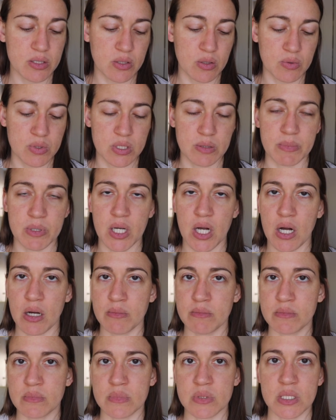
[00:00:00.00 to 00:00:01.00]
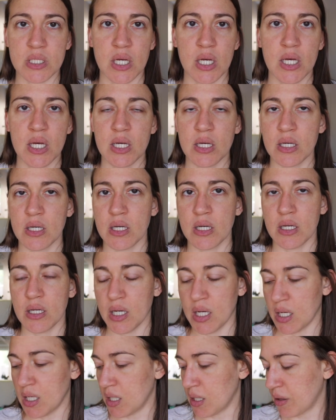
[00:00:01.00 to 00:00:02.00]
So some gums,
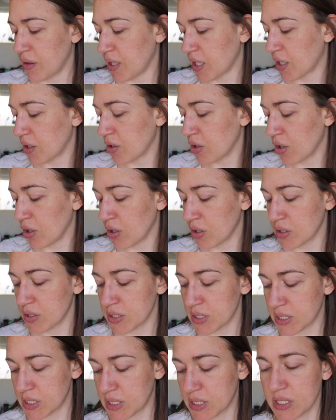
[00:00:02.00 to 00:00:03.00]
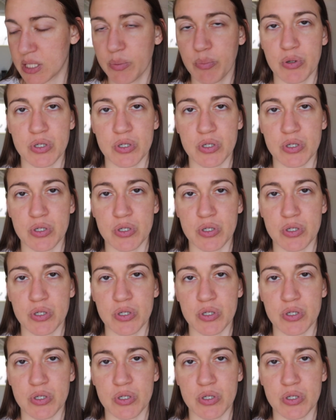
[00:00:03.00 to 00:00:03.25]
thickeners,